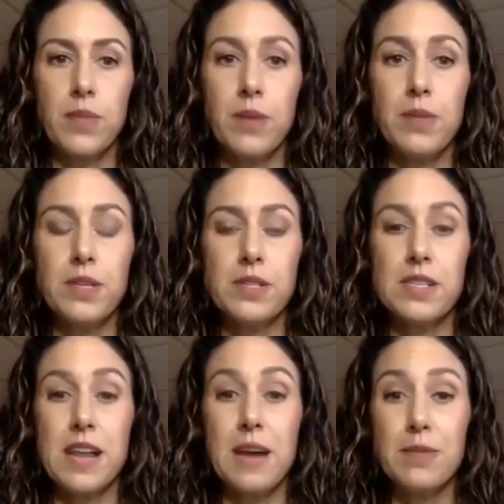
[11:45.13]
I'm going to
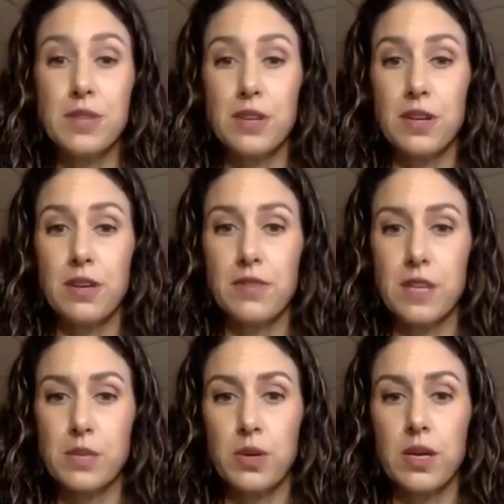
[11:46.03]
stop sharing on
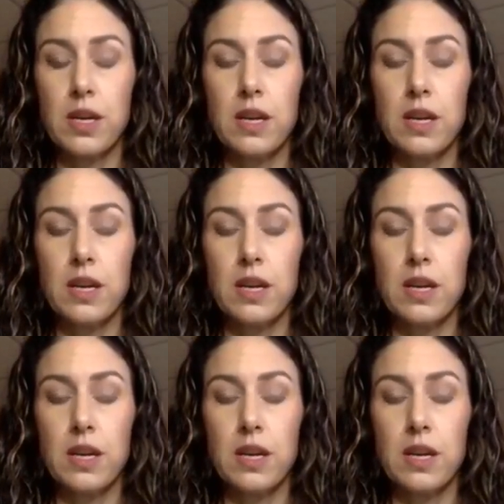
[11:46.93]
Facebook.